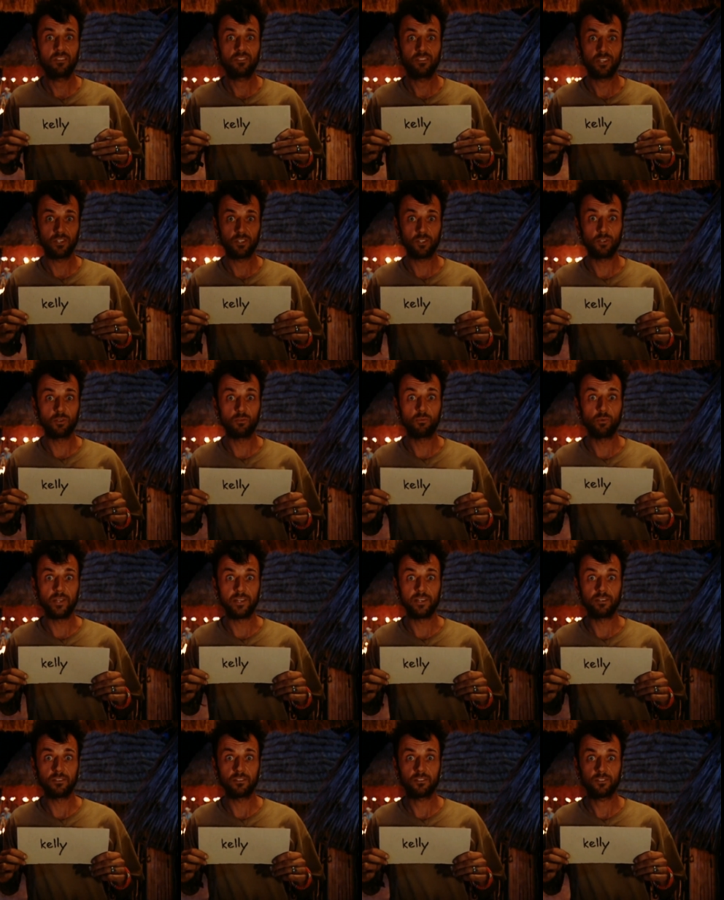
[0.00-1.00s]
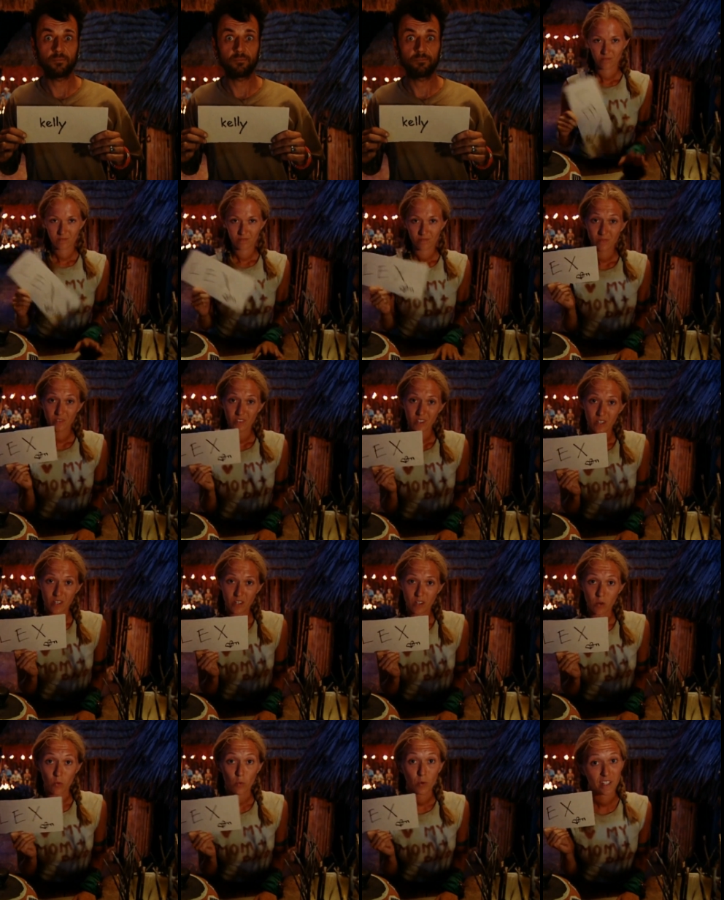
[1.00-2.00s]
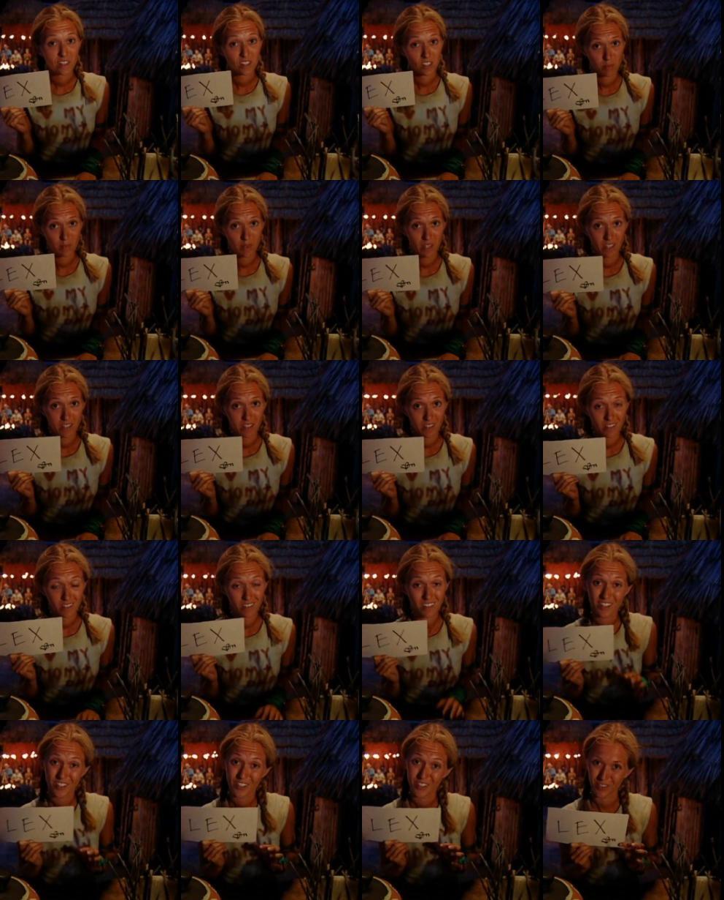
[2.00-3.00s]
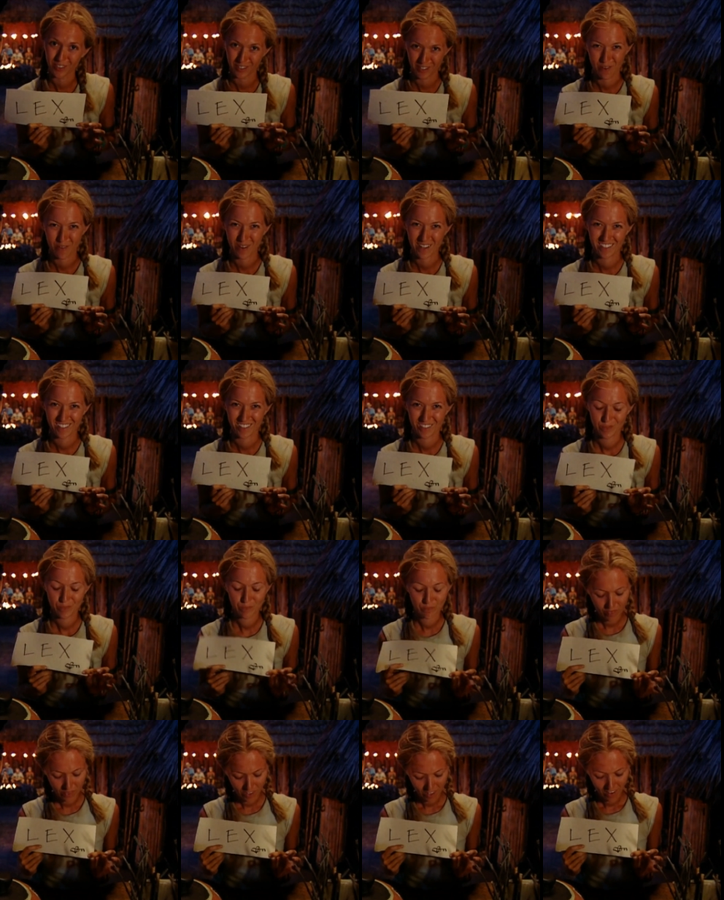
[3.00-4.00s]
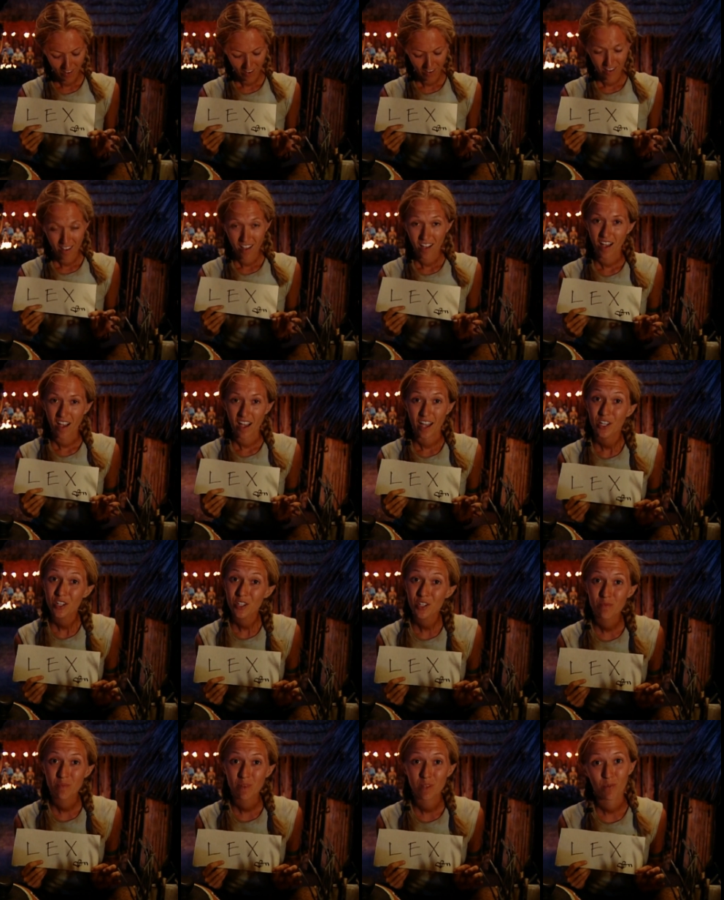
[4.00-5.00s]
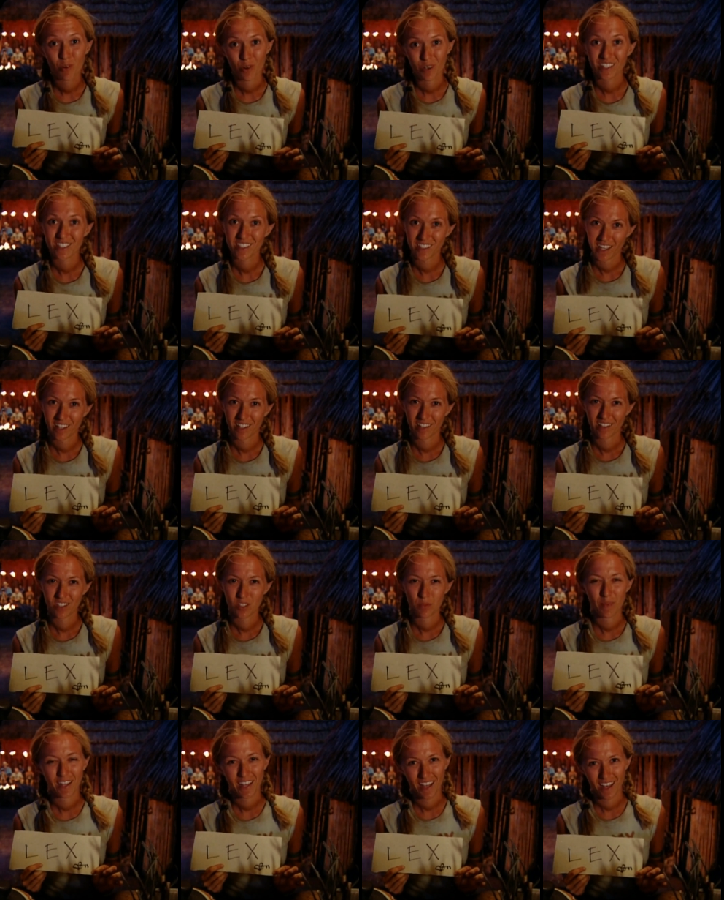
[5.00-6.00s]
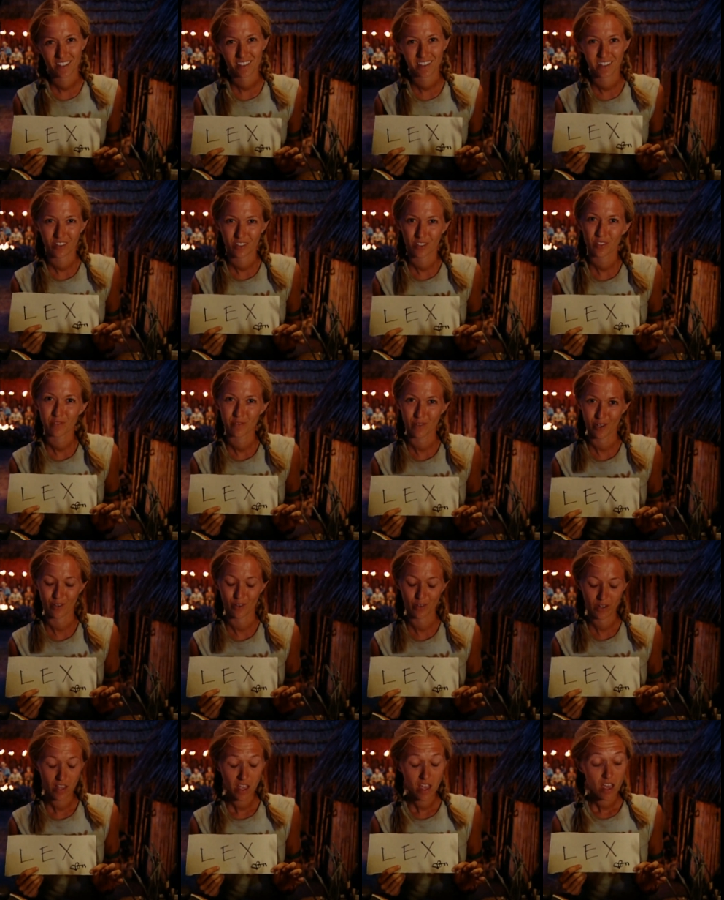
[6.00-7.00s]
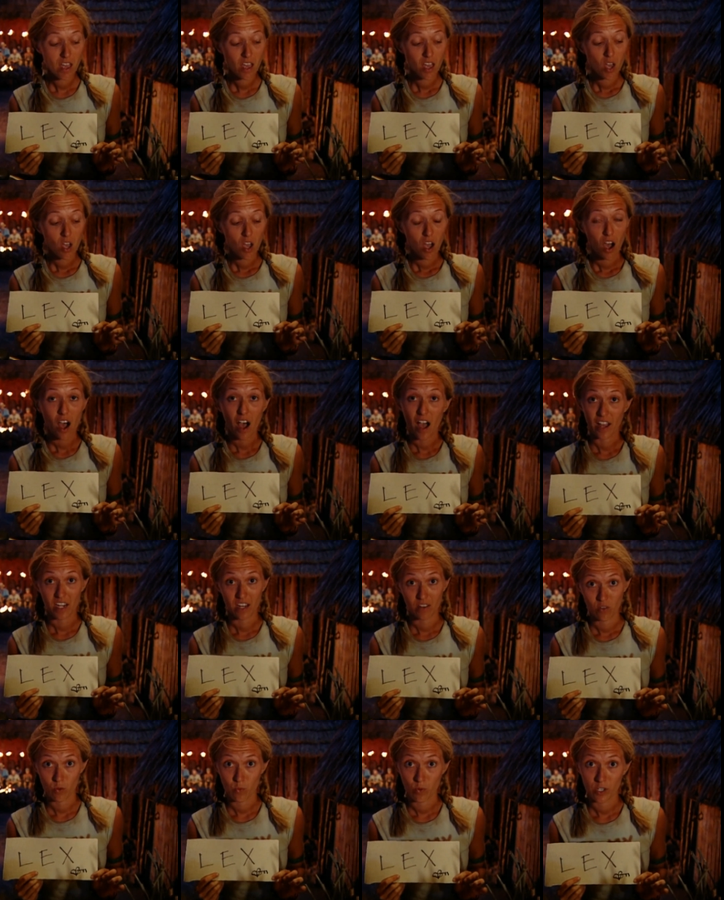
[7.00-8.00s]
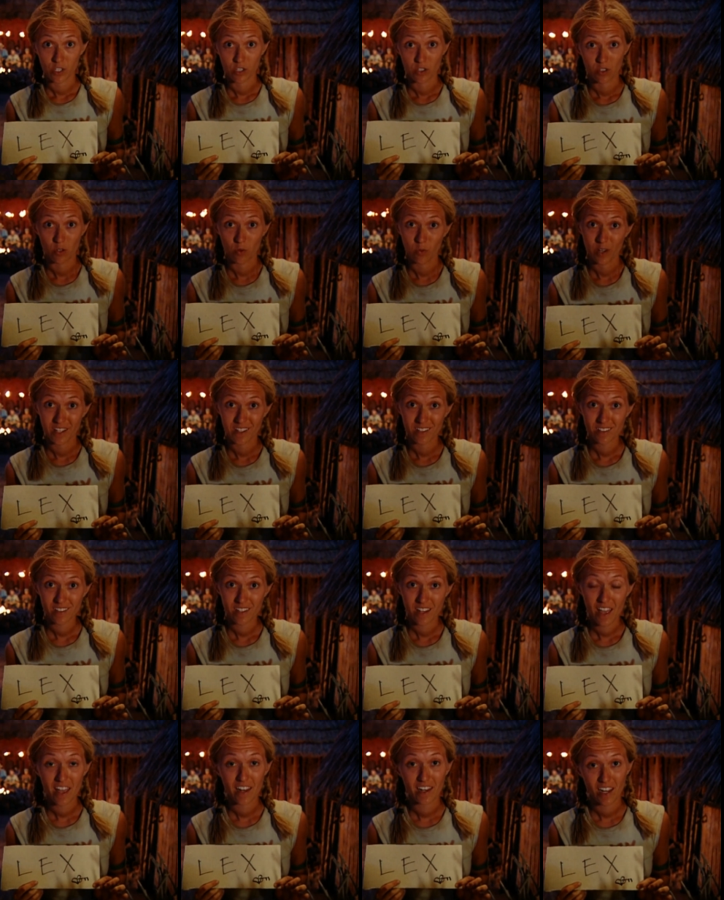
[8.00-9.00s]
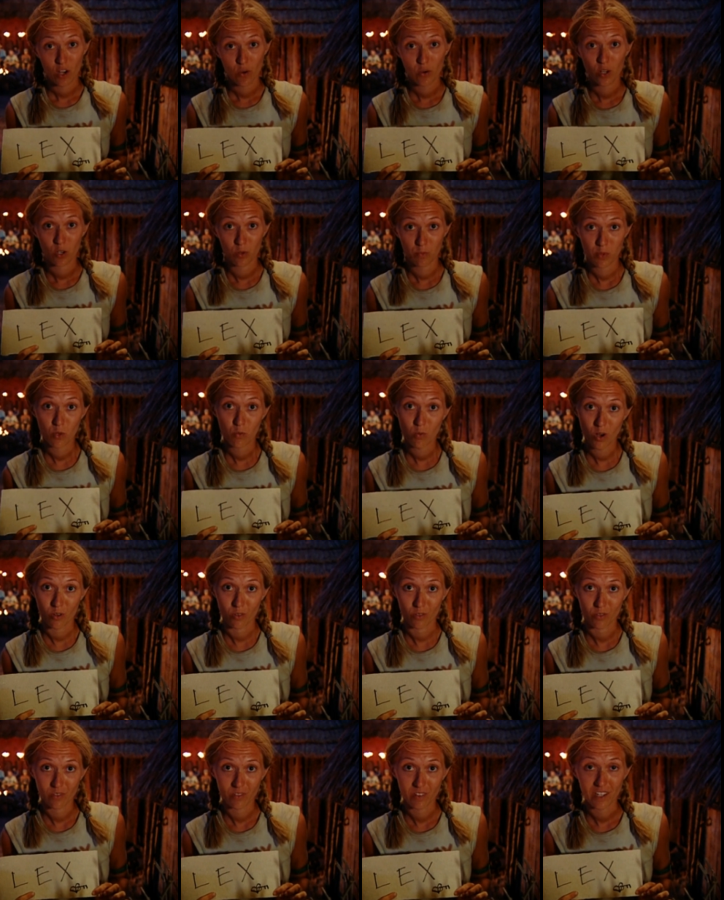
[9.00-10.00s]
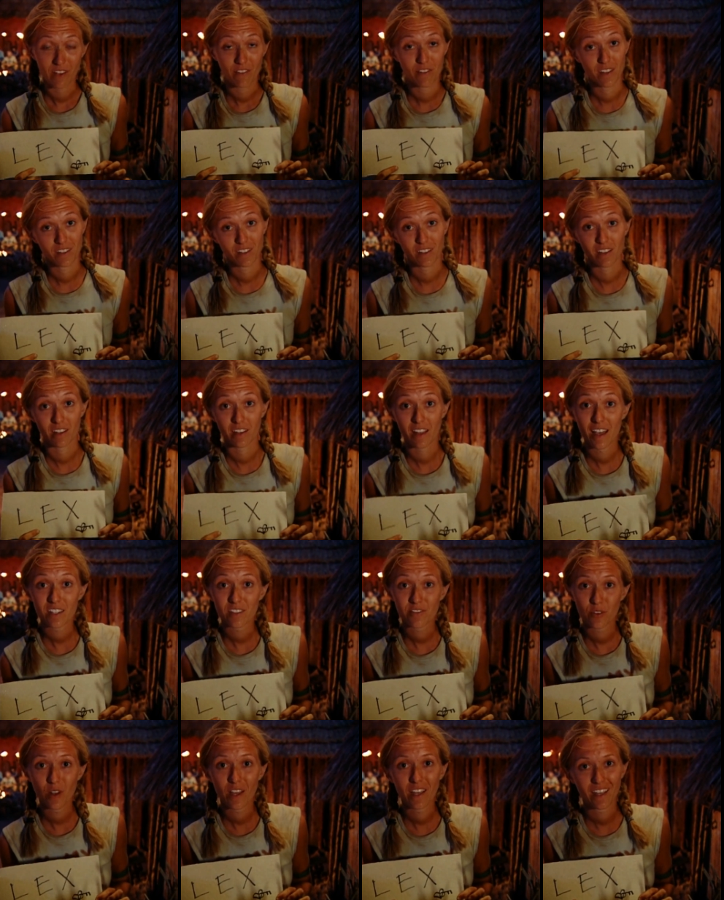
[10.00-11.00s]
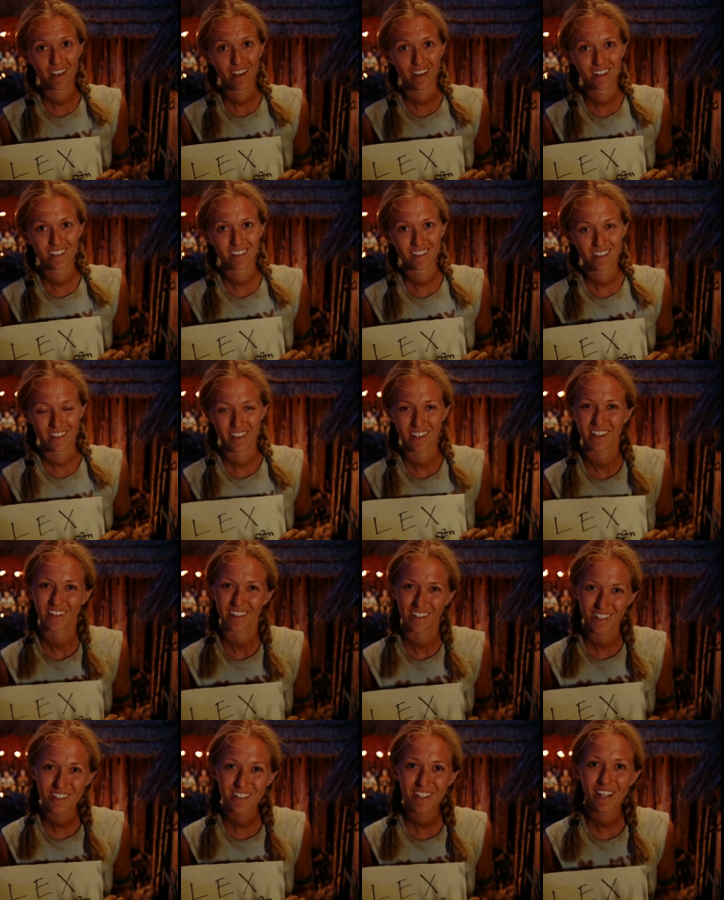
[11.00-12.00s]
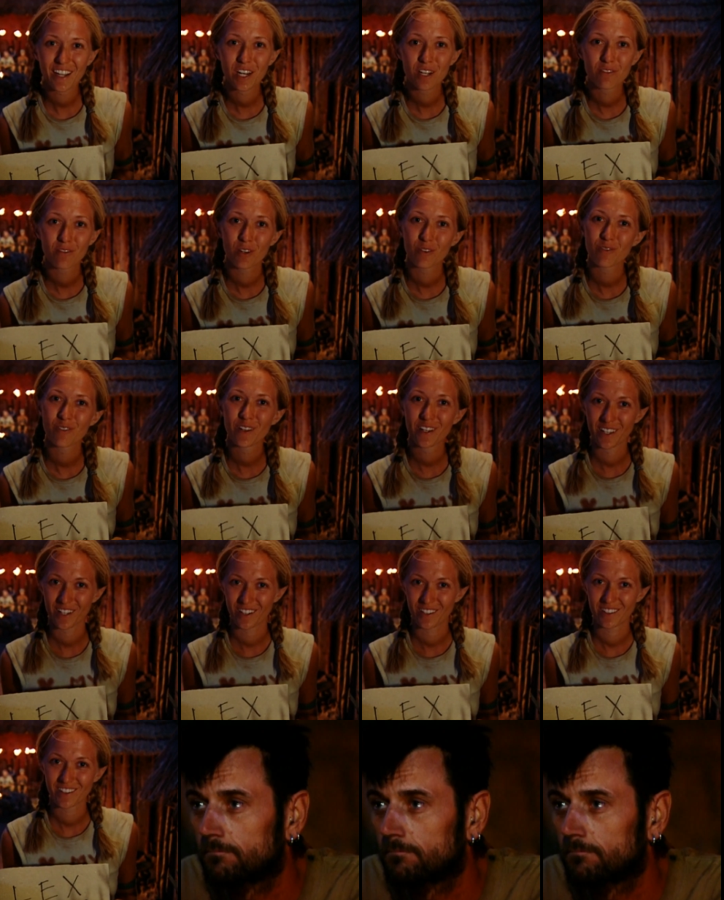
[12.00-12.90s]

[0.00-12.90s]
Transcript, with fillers: then good riddance. When it's me, you'll know it. I couldn't be more excited to be casting this vote. I never wanted you to win, and now I hope you won't. If this is the last vote I cast, then at least I gotta vote for you,